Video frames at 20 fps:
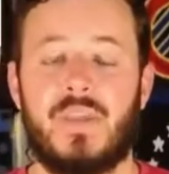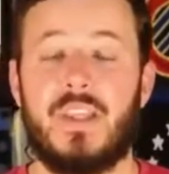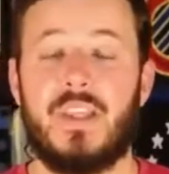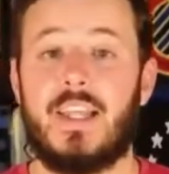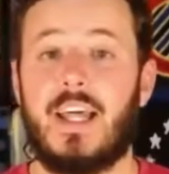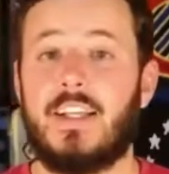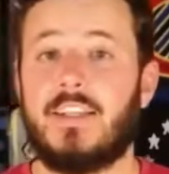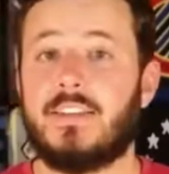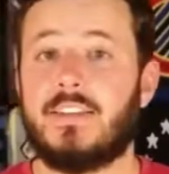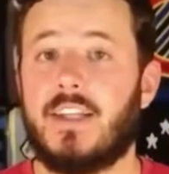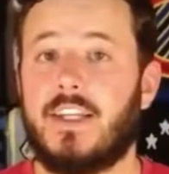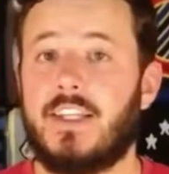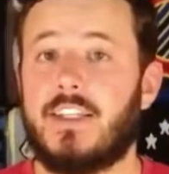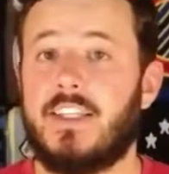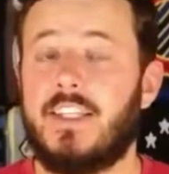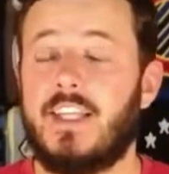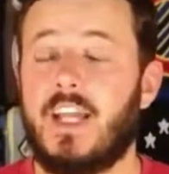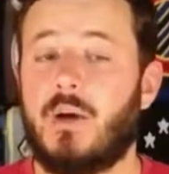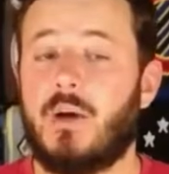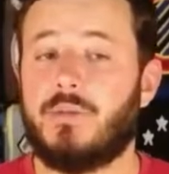That has
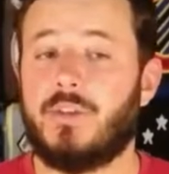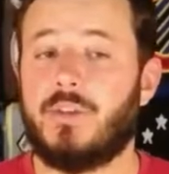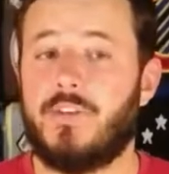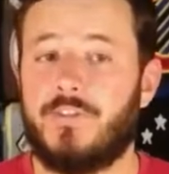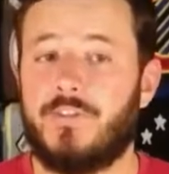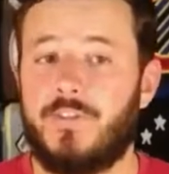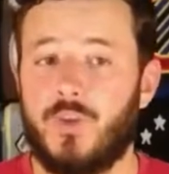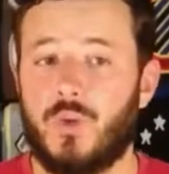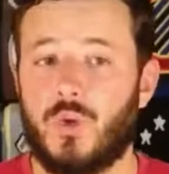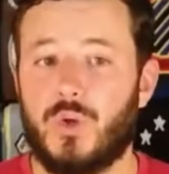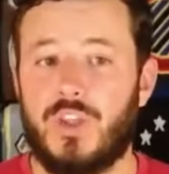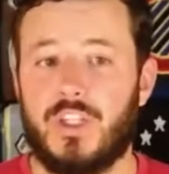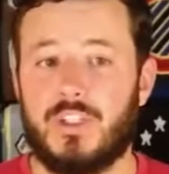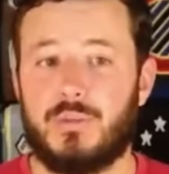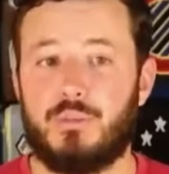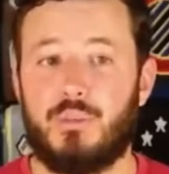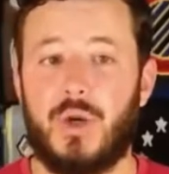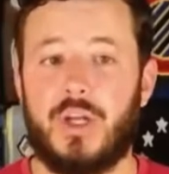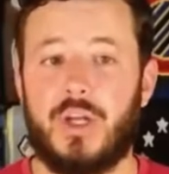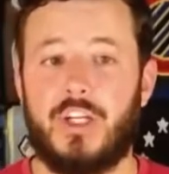likely helped fuel this
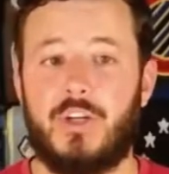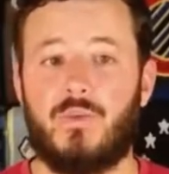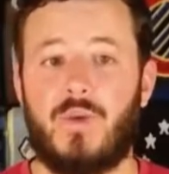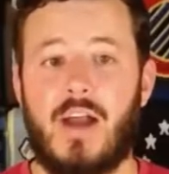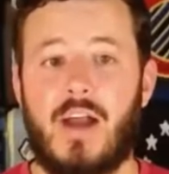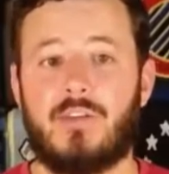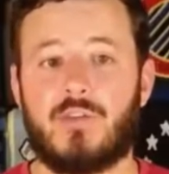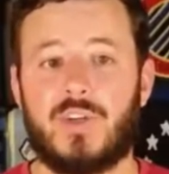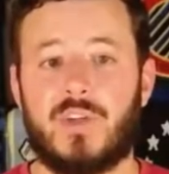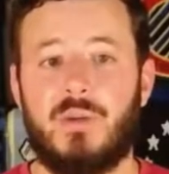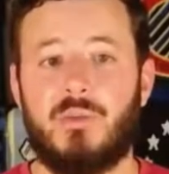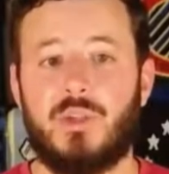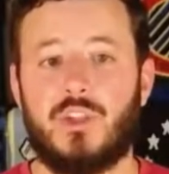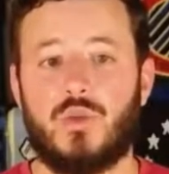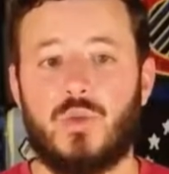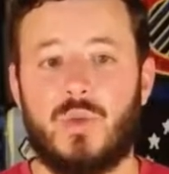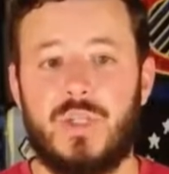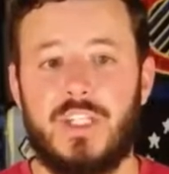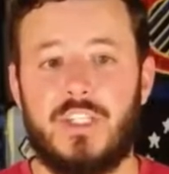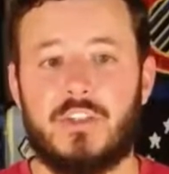budding rivalry
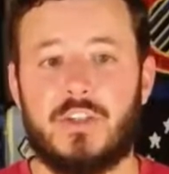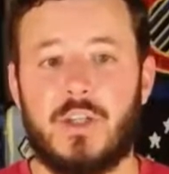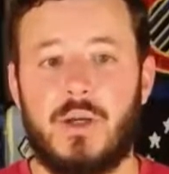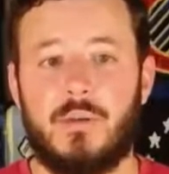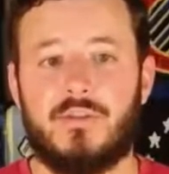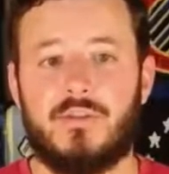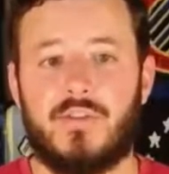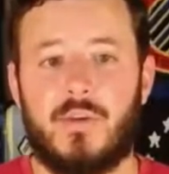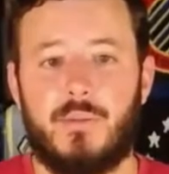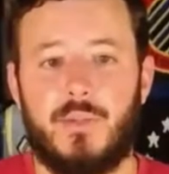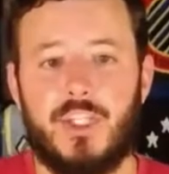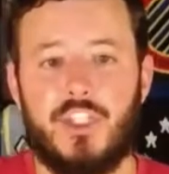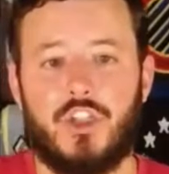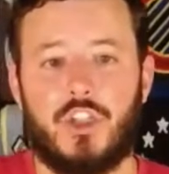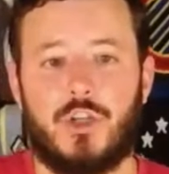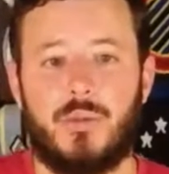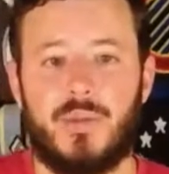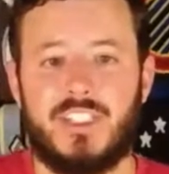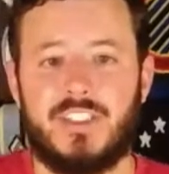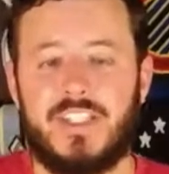between clubs from the
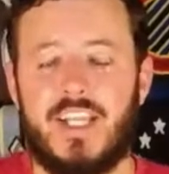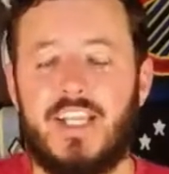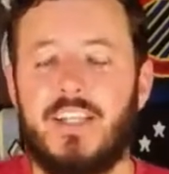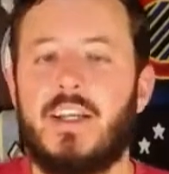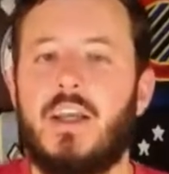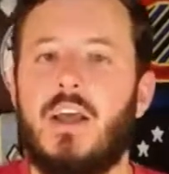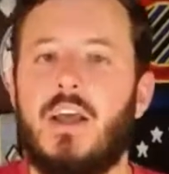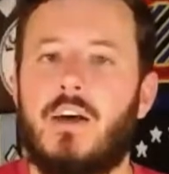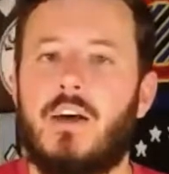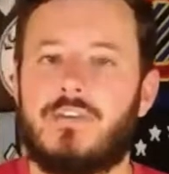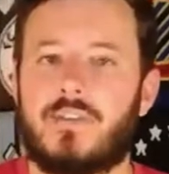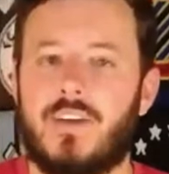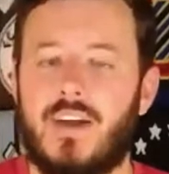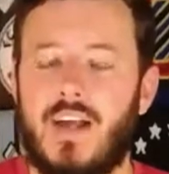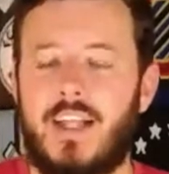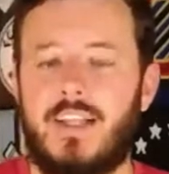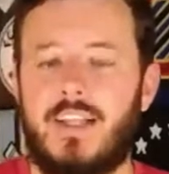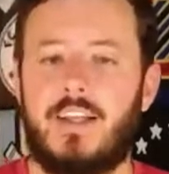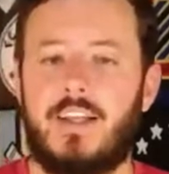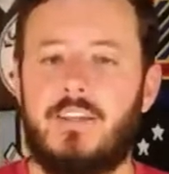German state of
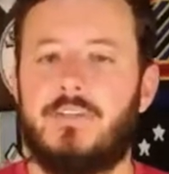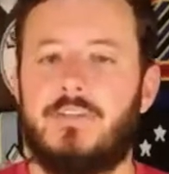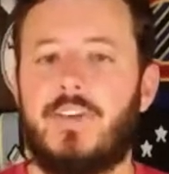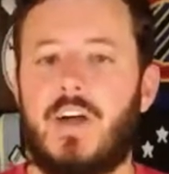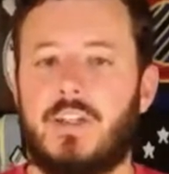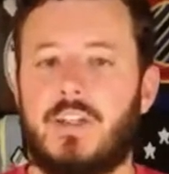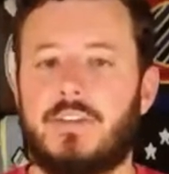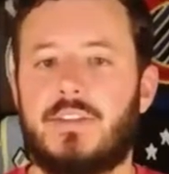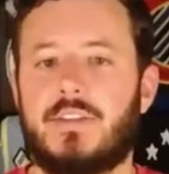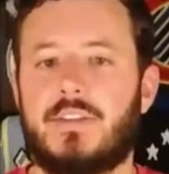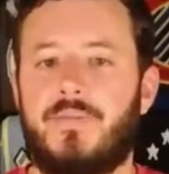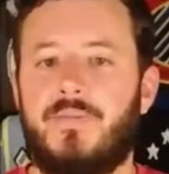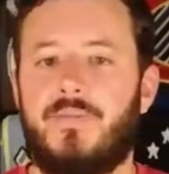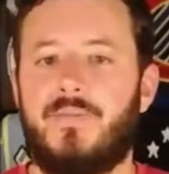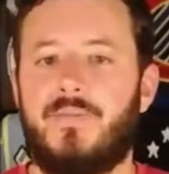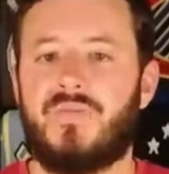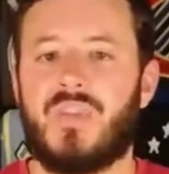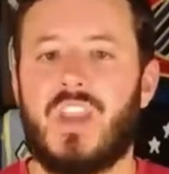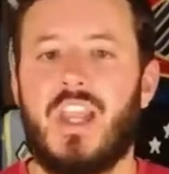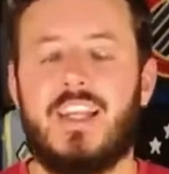Rhineland-Pfalz.
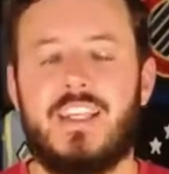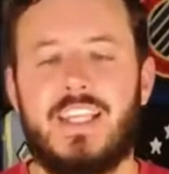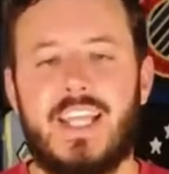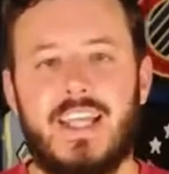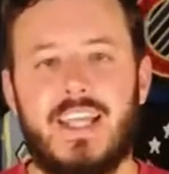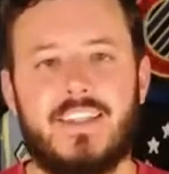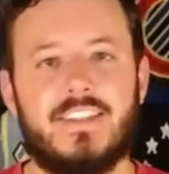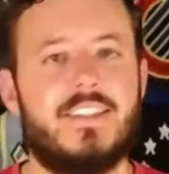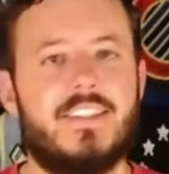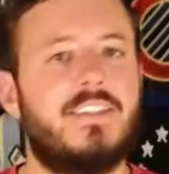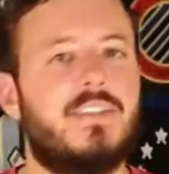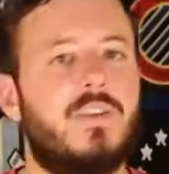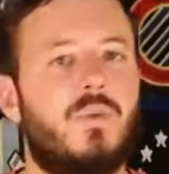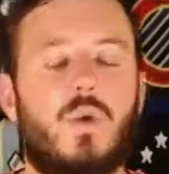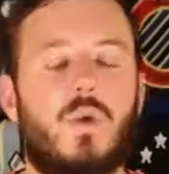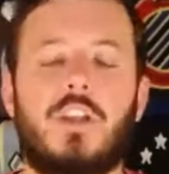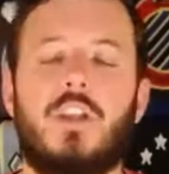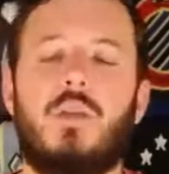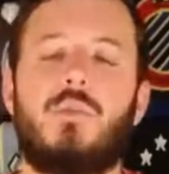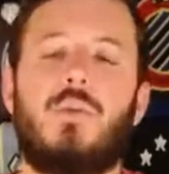Again, this isn't
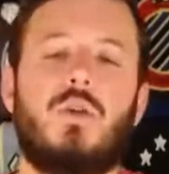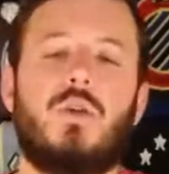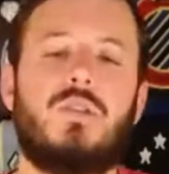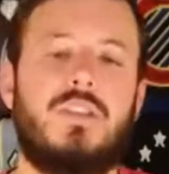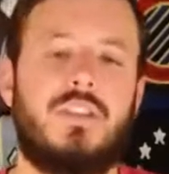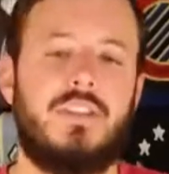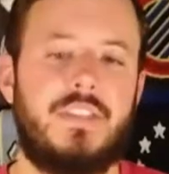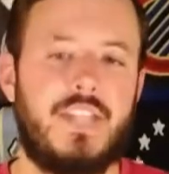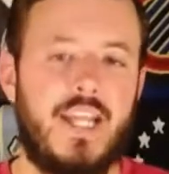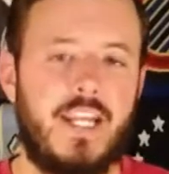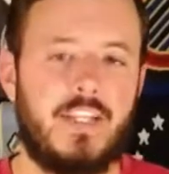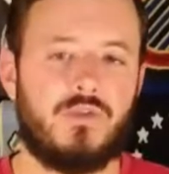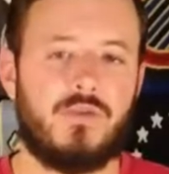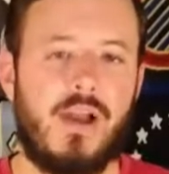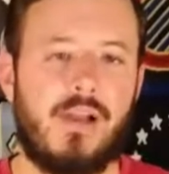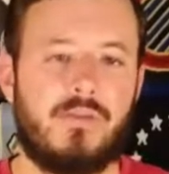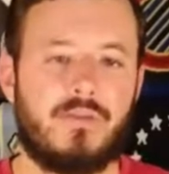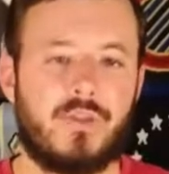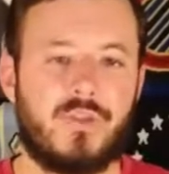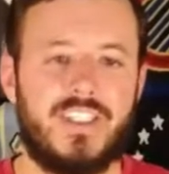one of the most intense
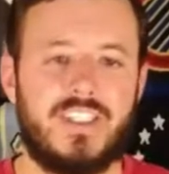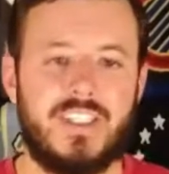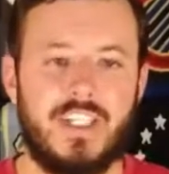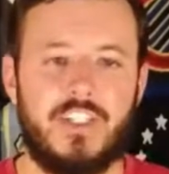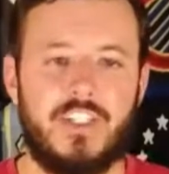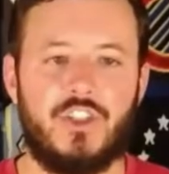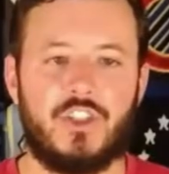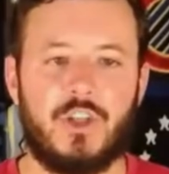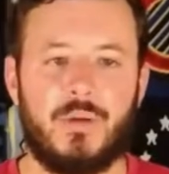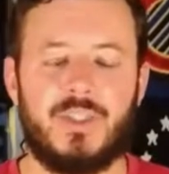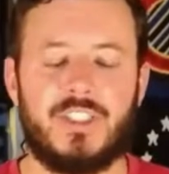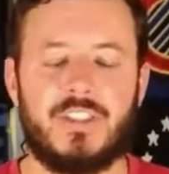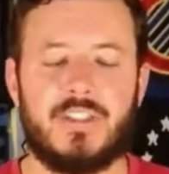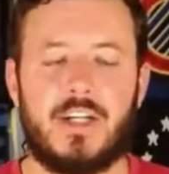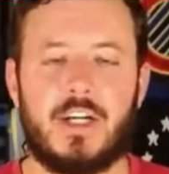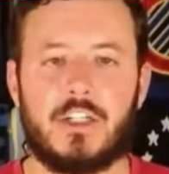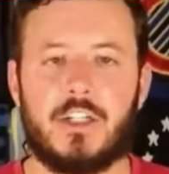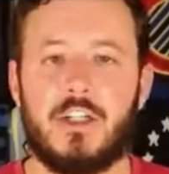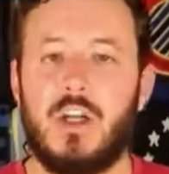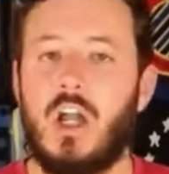rivalries in German
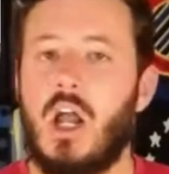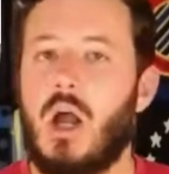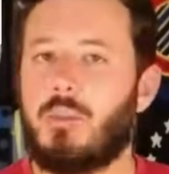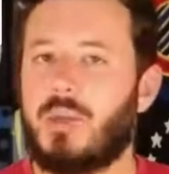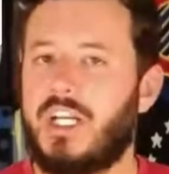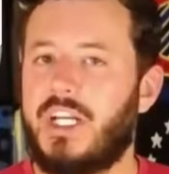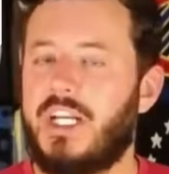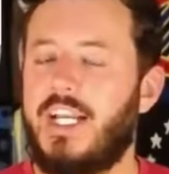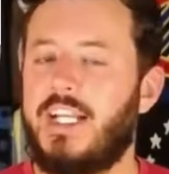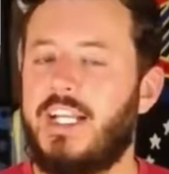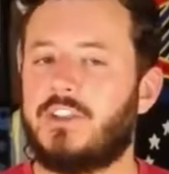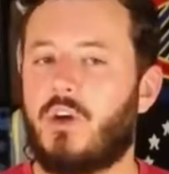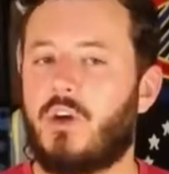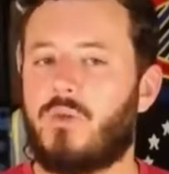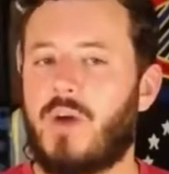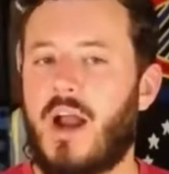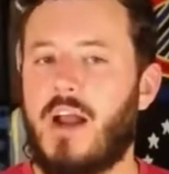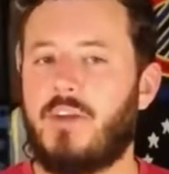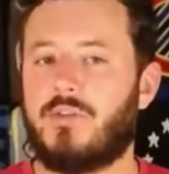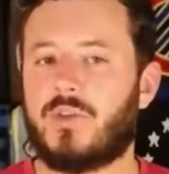soccer, but it is a
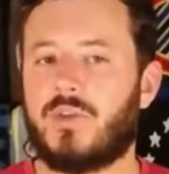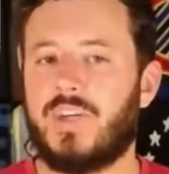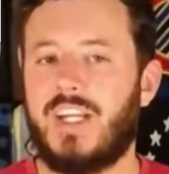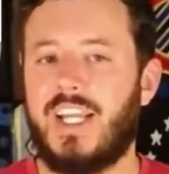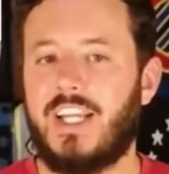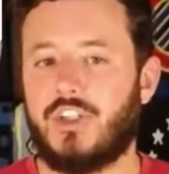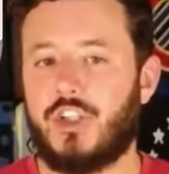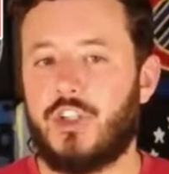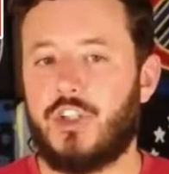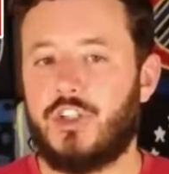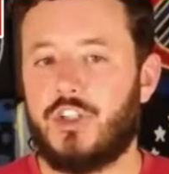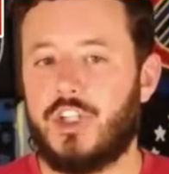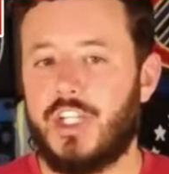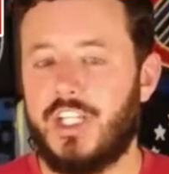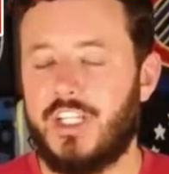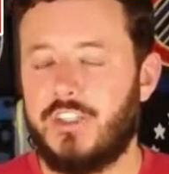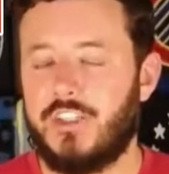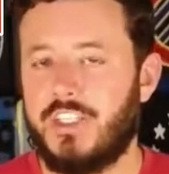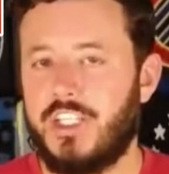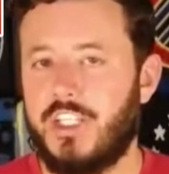rivalry and should
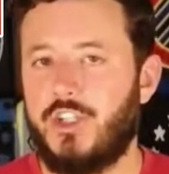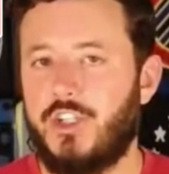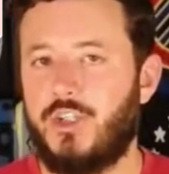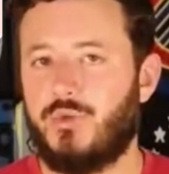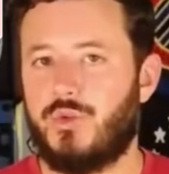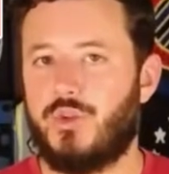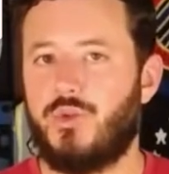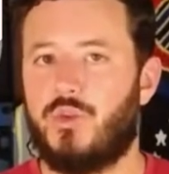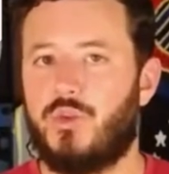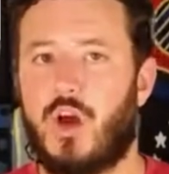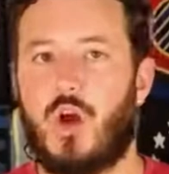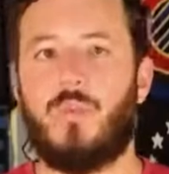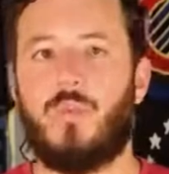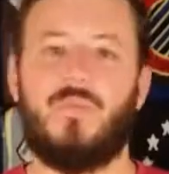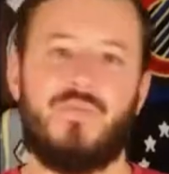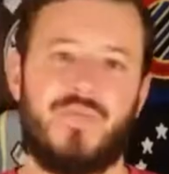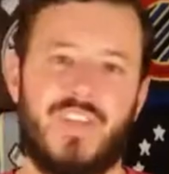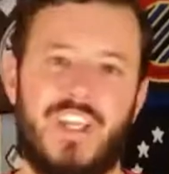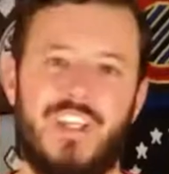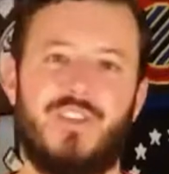continue to grow
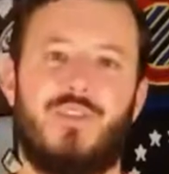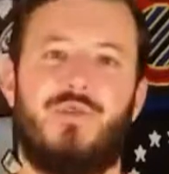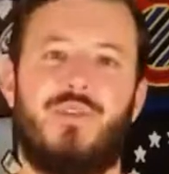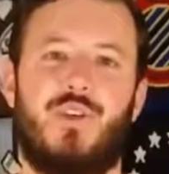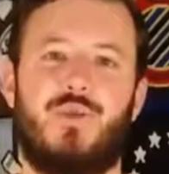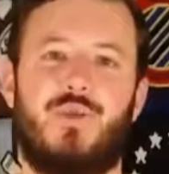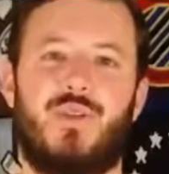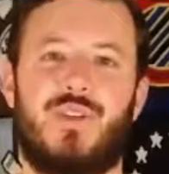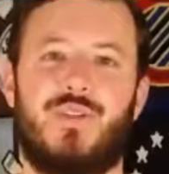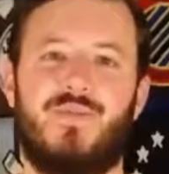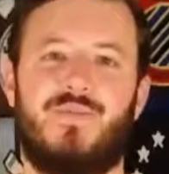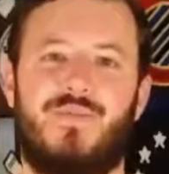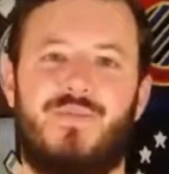in the future.